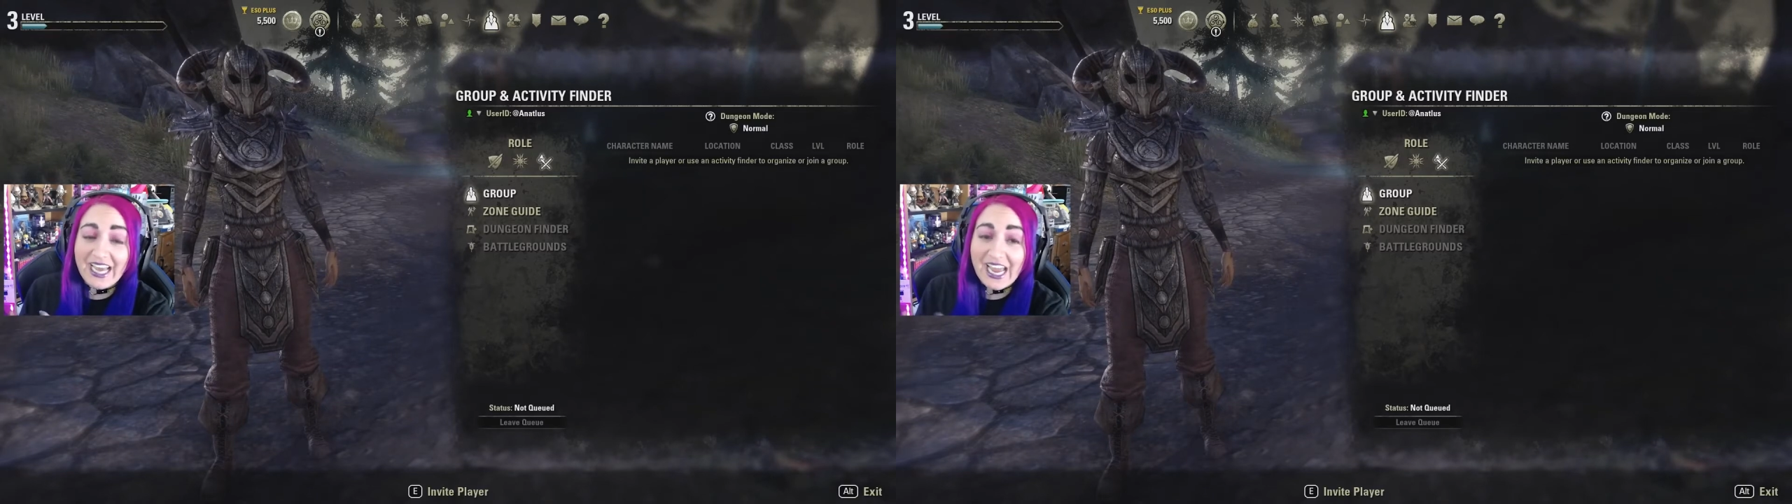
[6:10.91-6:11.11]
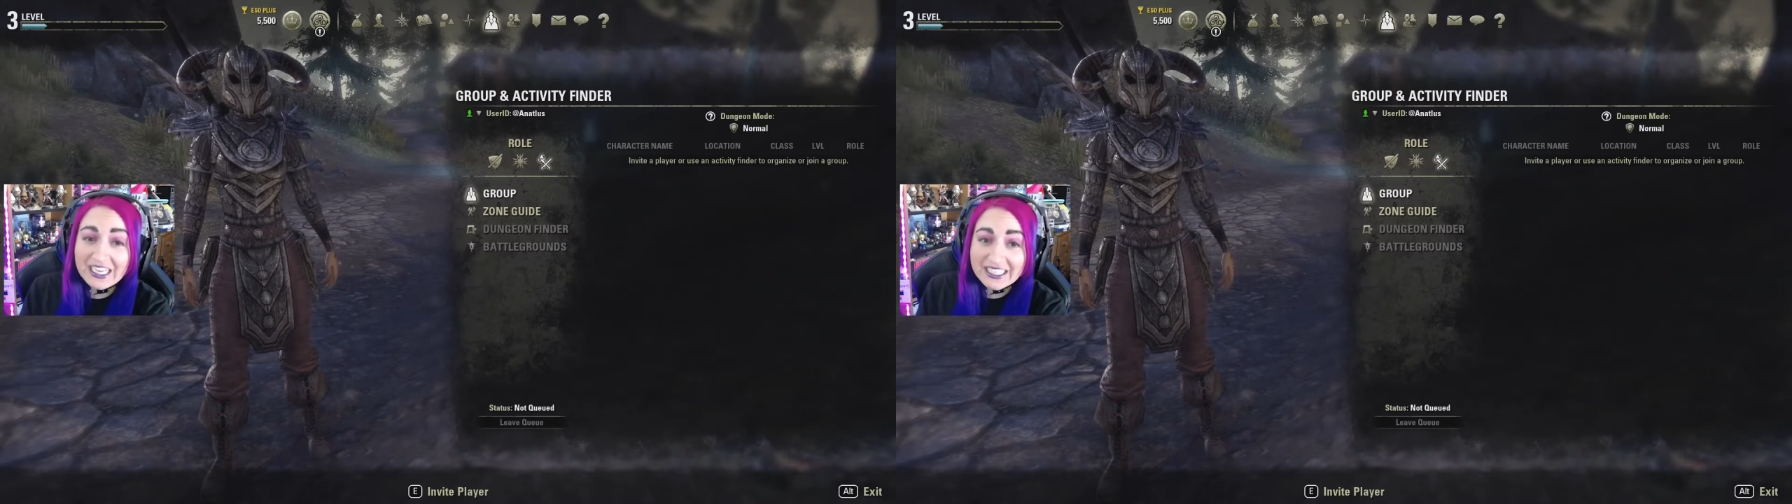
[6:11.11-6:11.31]

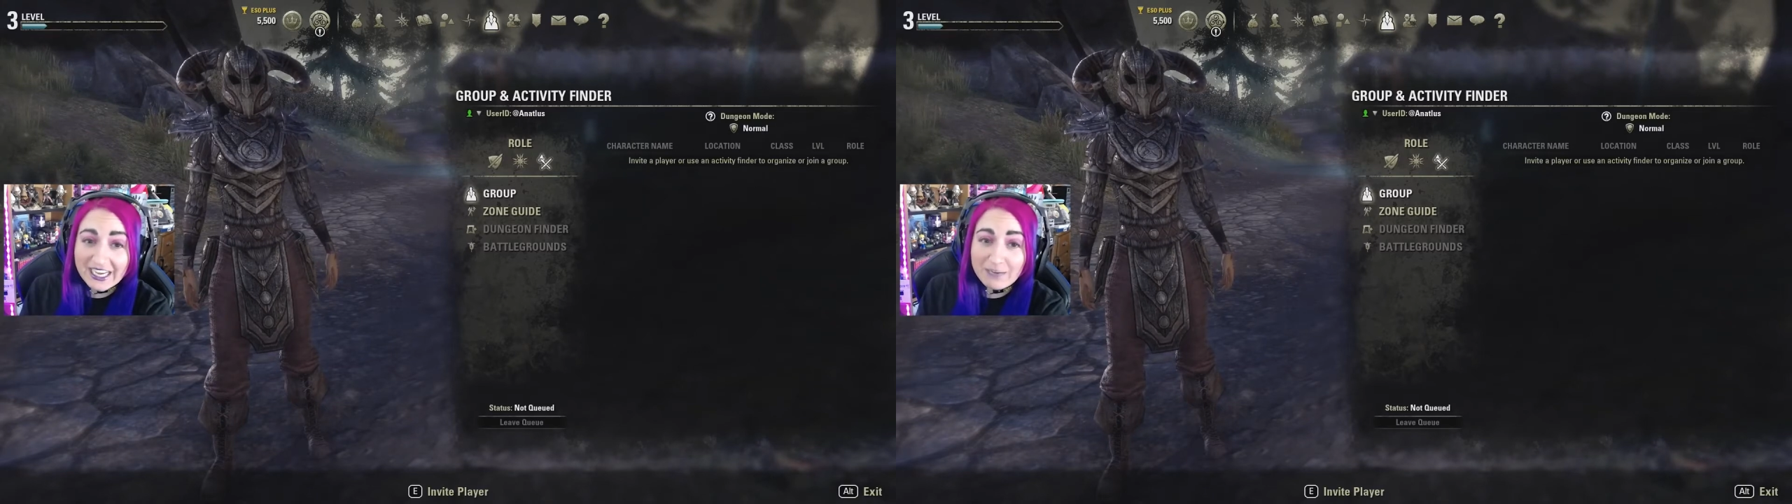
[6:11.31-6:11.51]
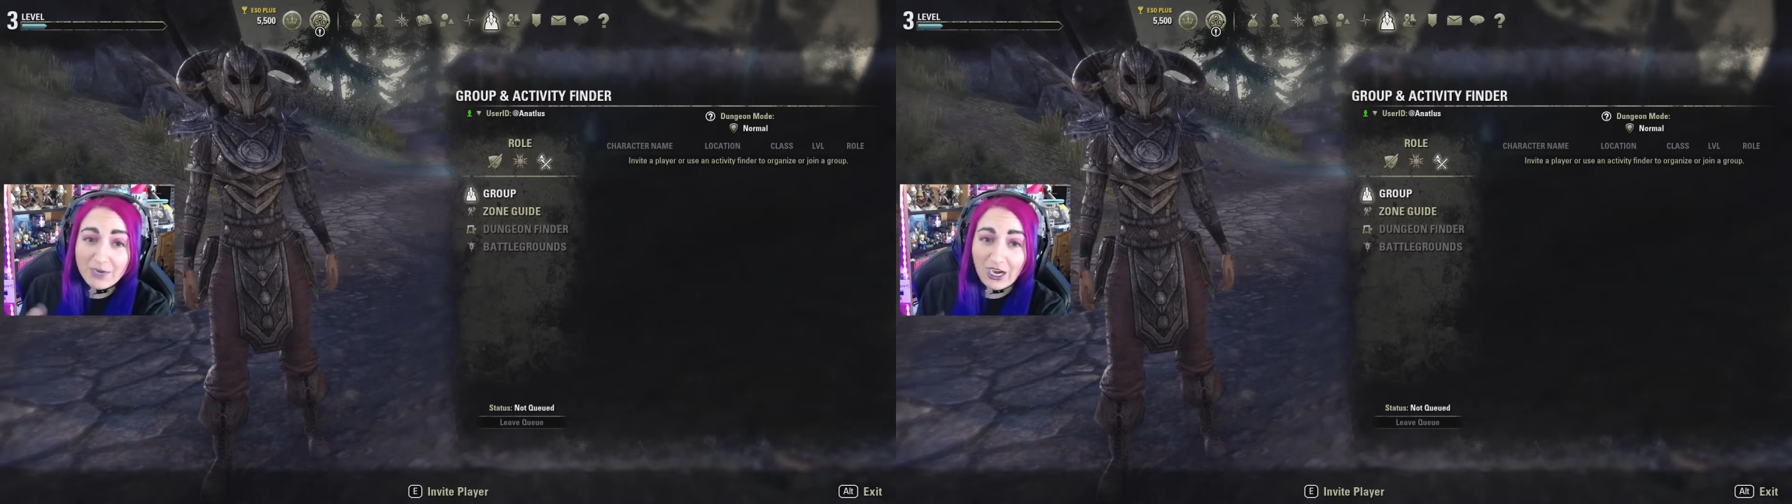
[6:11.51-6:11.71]
end
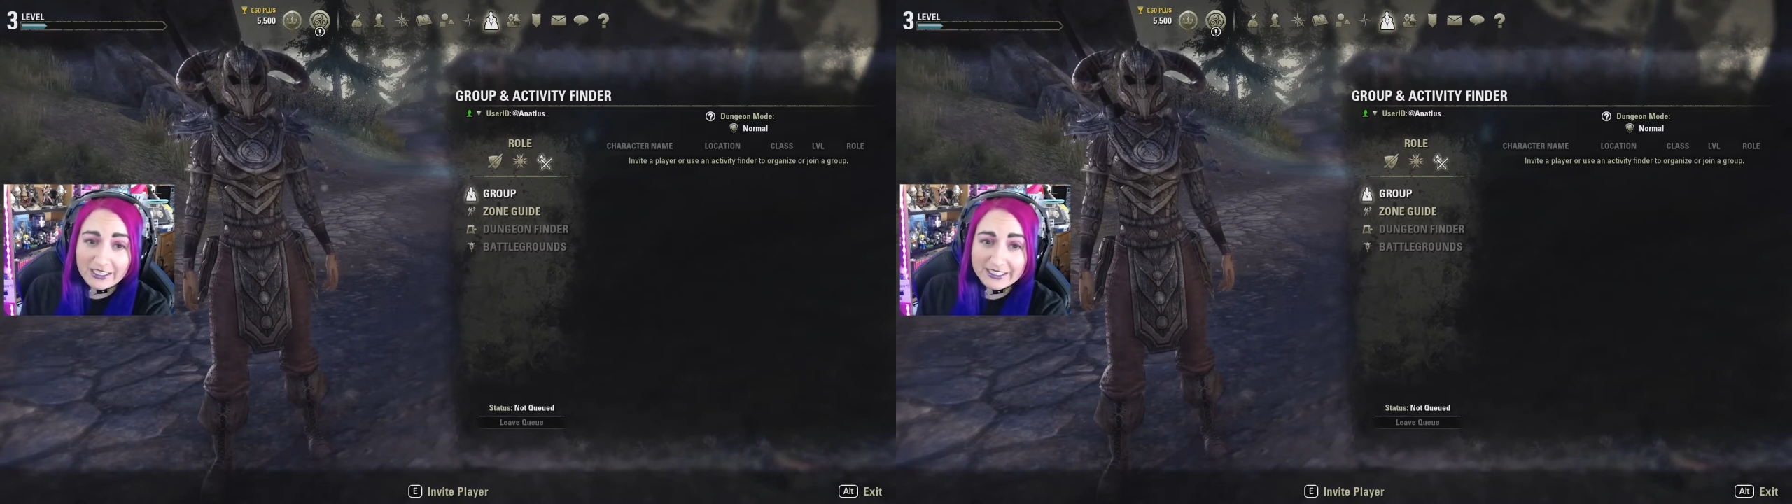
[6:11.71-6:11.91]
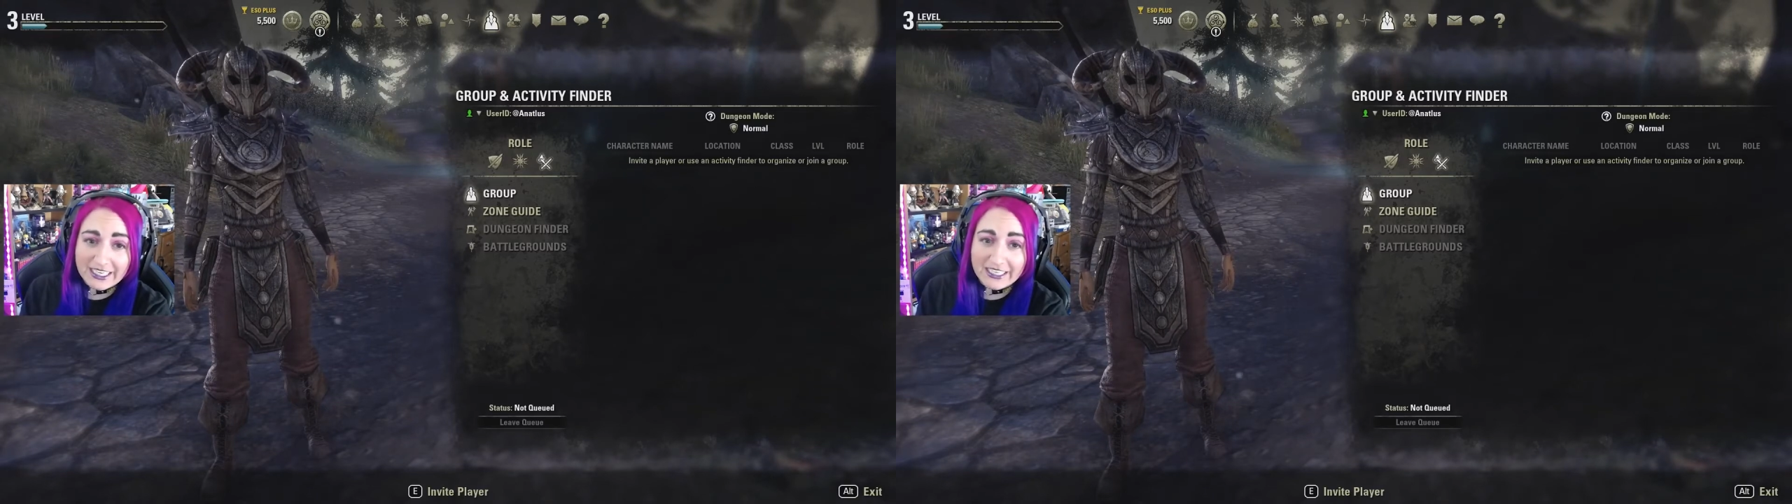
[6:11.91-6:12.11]
game
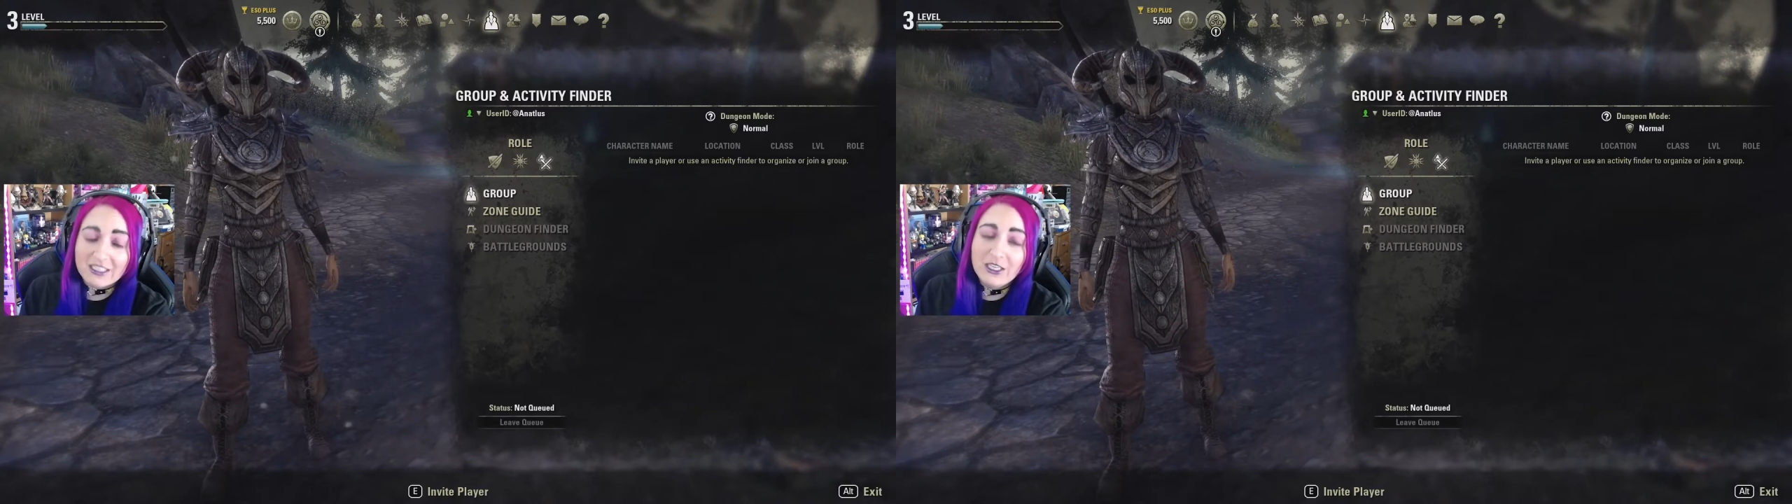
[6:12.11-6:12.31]
content